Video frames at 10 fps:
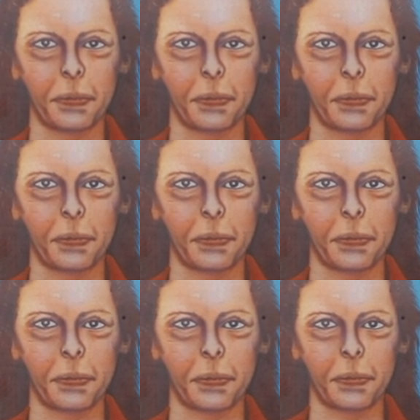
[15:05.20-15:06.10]

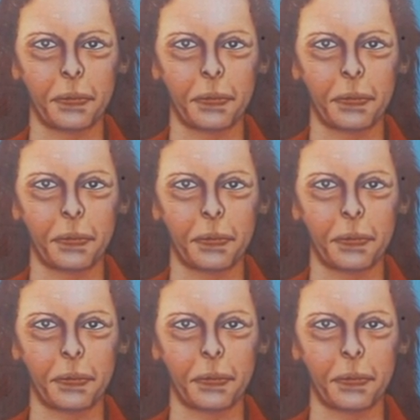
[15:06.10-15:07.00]

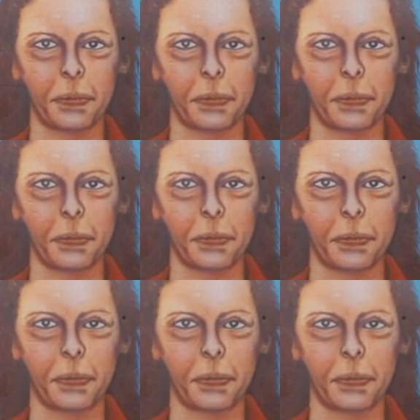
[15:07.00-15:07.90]

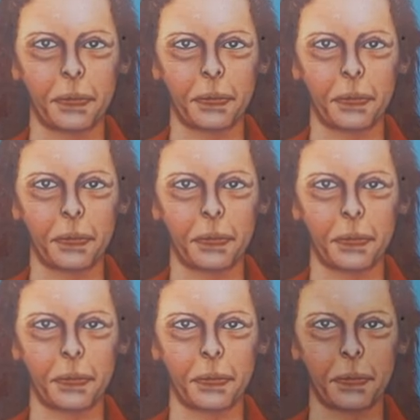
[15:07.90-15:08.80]

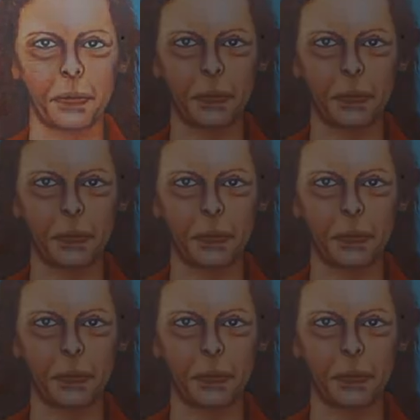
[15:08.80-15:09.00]
(silent)